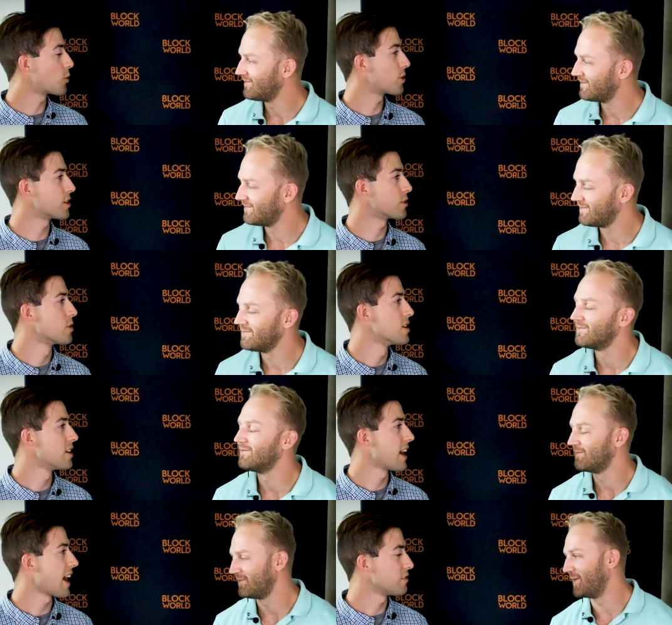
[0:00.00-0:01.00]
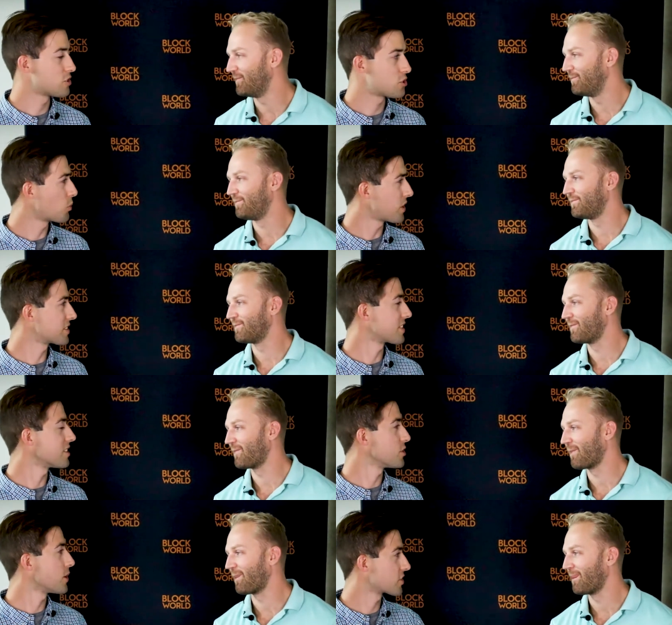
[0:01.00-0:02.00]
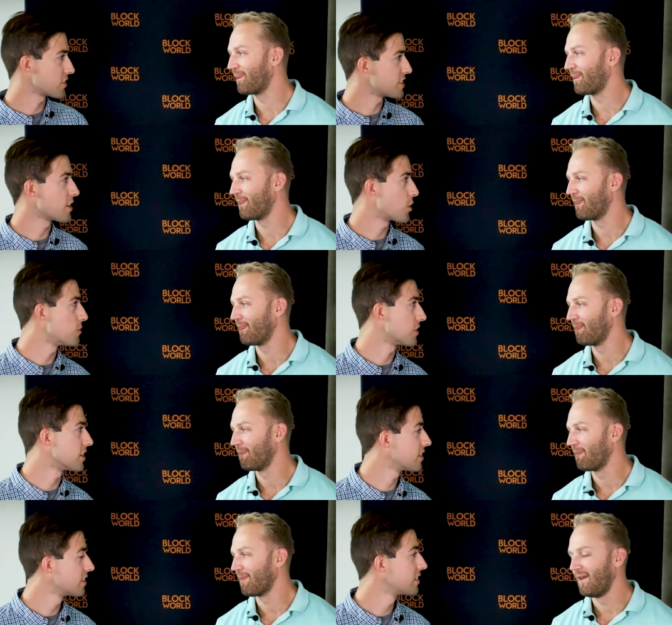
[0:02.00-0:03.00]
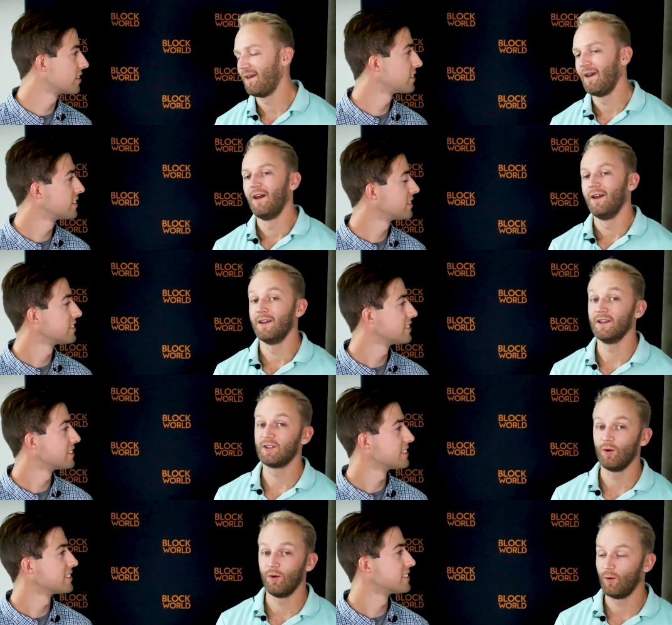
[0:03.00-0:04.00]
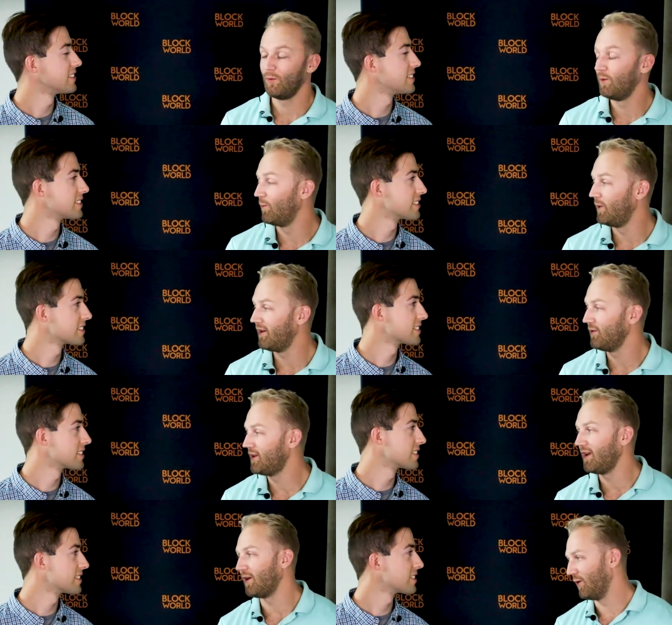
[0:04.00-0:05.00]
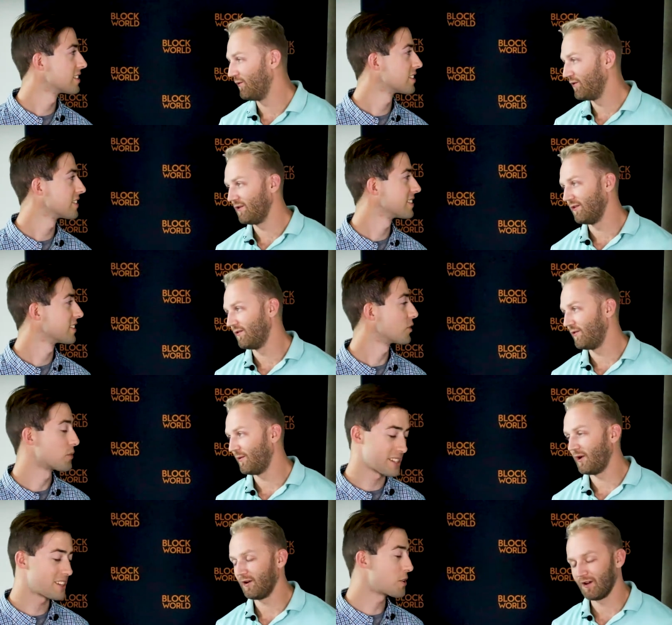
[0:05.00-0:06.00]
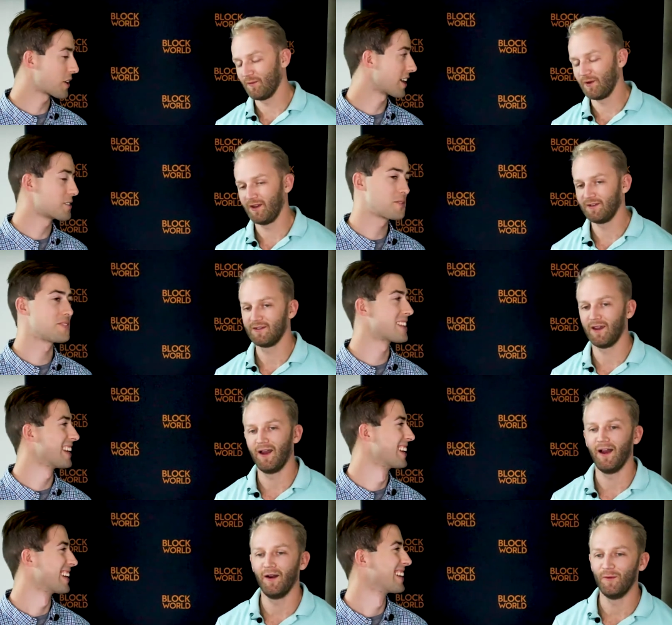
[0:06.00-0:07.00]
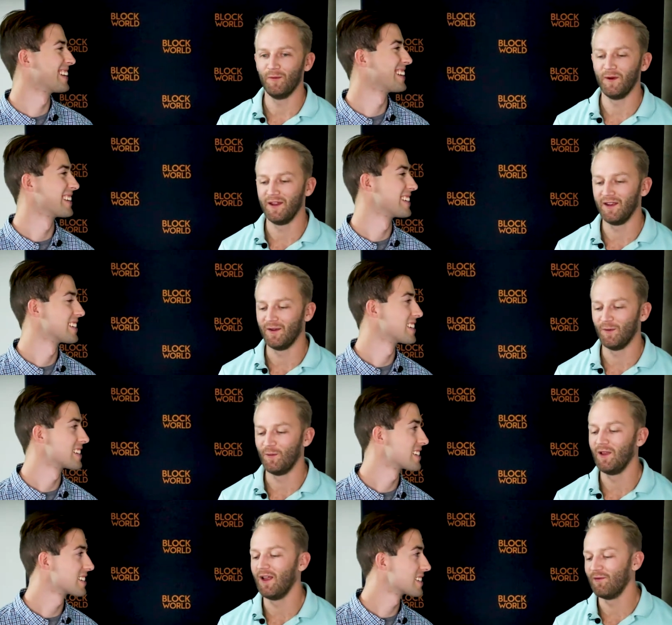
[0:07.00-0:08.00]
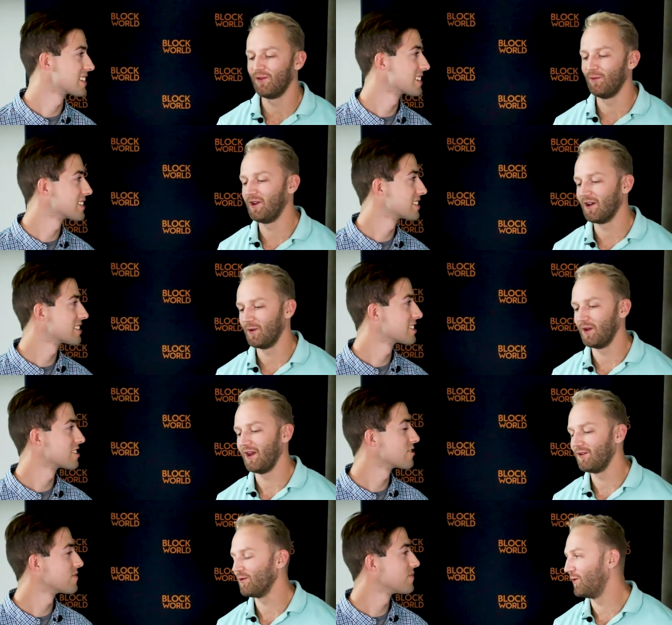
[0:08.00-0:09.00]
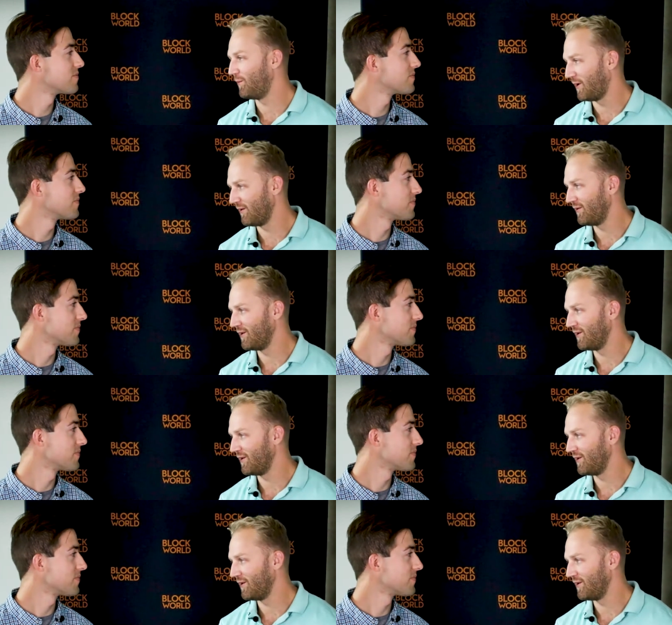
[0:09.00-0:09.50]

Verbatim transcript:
Speaker 1: or to what extent do you actually take over?
Speaker 2: Yeah, so we never take over from Let, our companies. Okay. Uh, we we love to become an integral part of